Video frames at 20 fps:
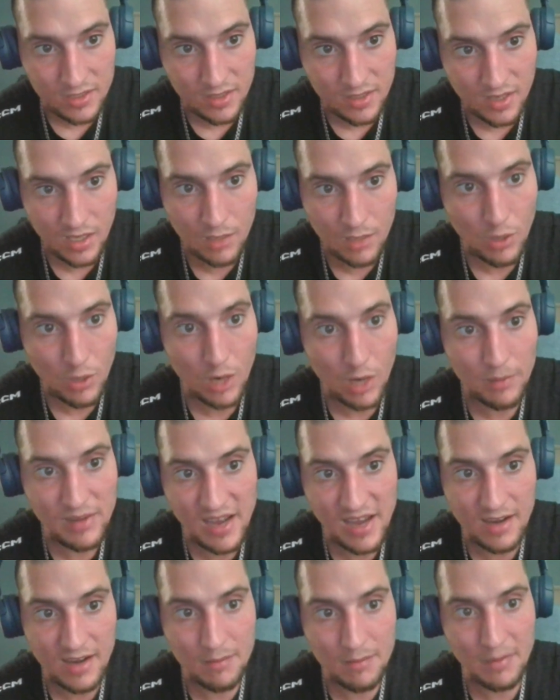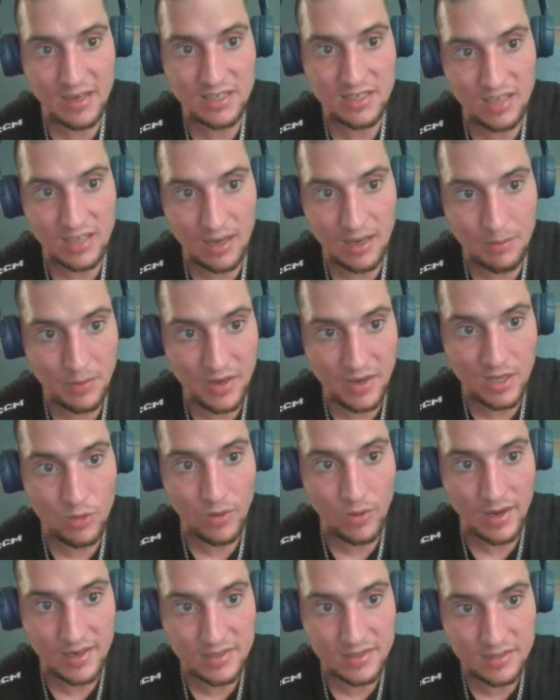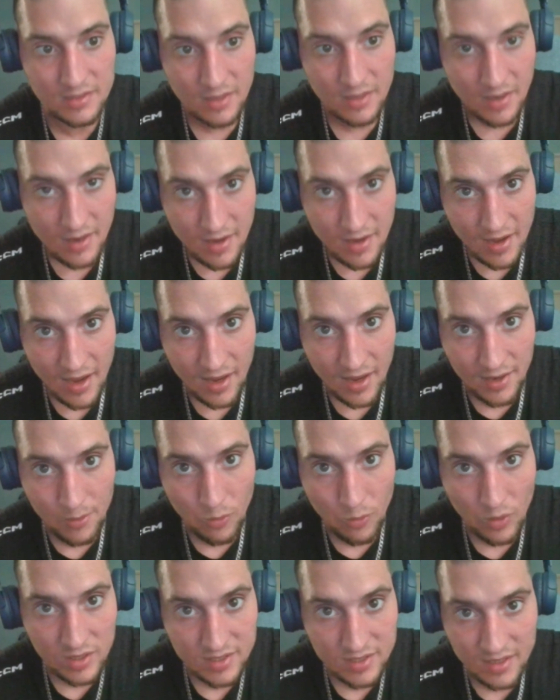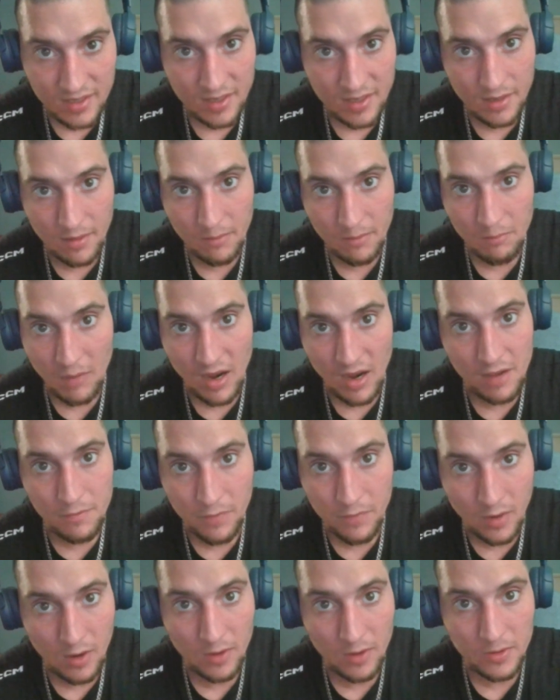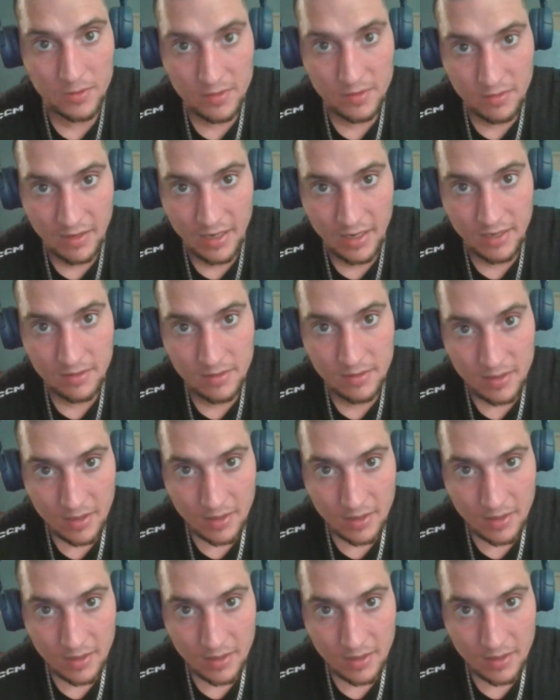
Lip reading: He probably had it mixed up anyways, and it wasn't my fault, right?